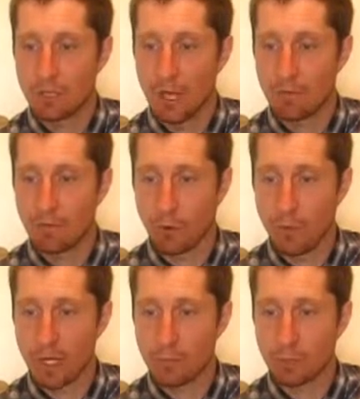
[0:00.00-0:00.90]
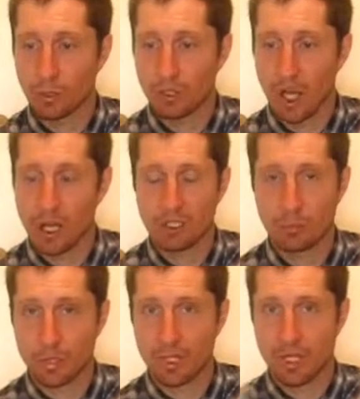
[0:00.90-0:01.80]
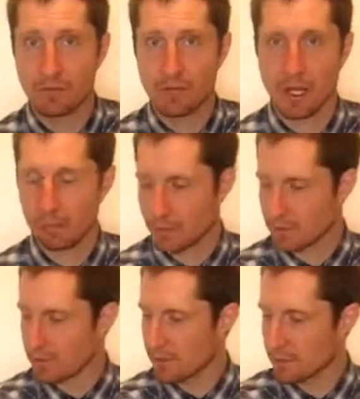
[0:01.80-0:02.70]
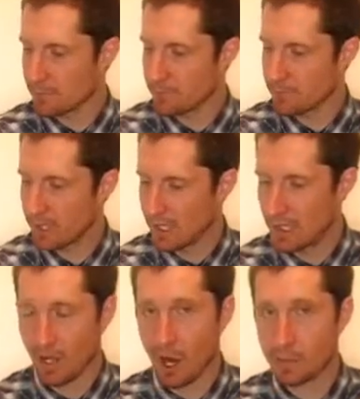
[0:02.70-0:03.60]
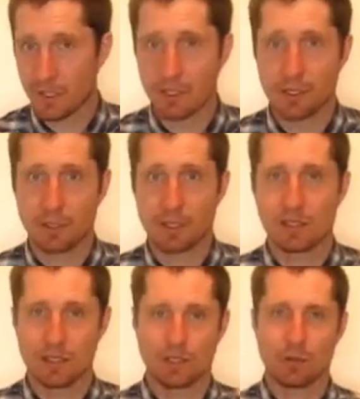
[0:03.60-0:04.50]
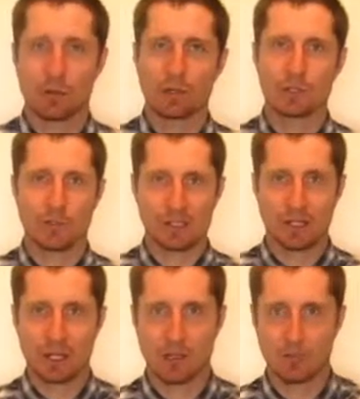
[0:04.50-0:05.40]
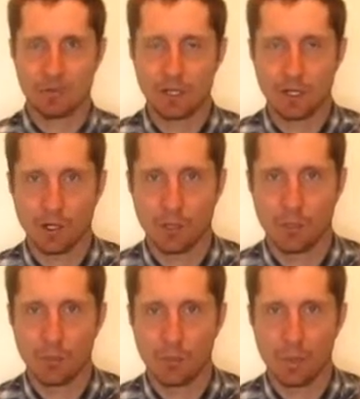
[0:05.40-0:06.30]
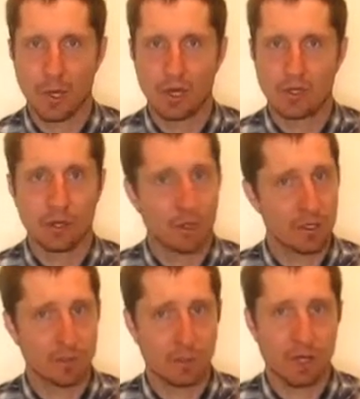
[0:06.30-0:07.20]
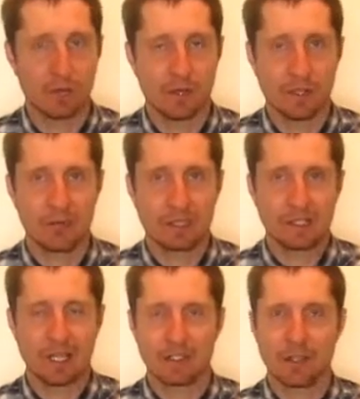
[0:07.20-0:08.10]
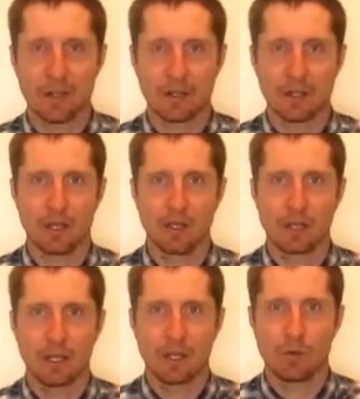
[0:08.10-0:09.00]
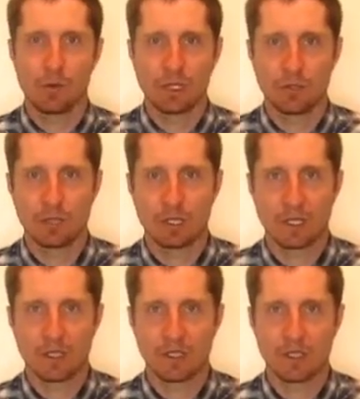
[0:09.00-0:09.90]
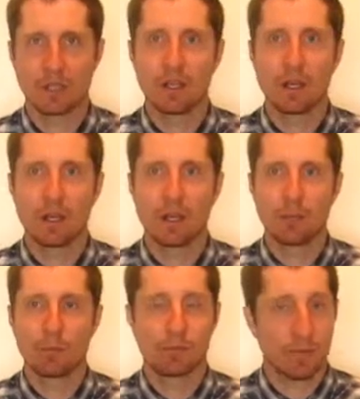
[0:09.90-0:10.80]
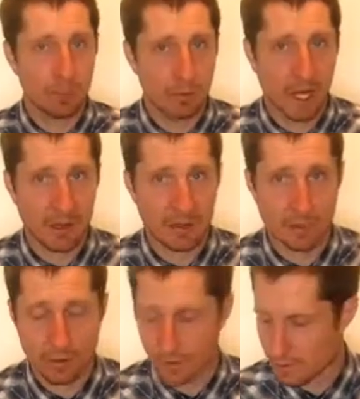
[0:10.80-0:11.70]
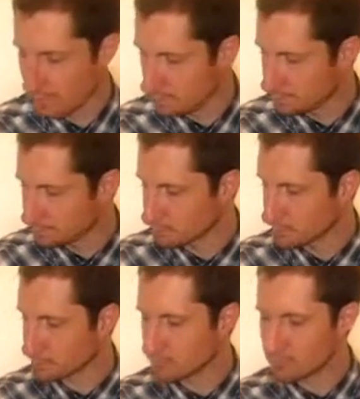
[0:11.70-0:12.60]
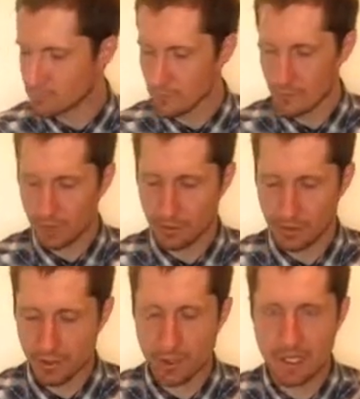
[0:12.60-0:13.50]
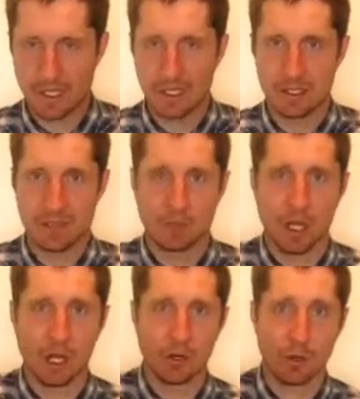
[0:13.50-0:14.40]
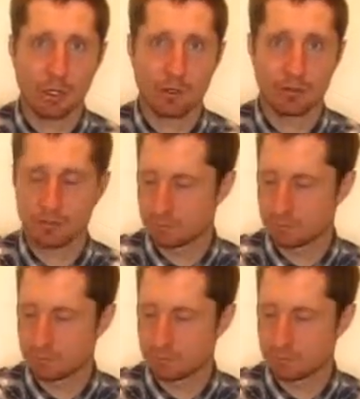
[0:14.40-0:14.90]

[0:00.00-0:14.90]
Avoid prolonged breathing of vapors. Now I'm going to do this indoors for the sake of the video, but you're going to want a very ventilated area when doing this, preferably outdoors. You're also going to need some gun oil,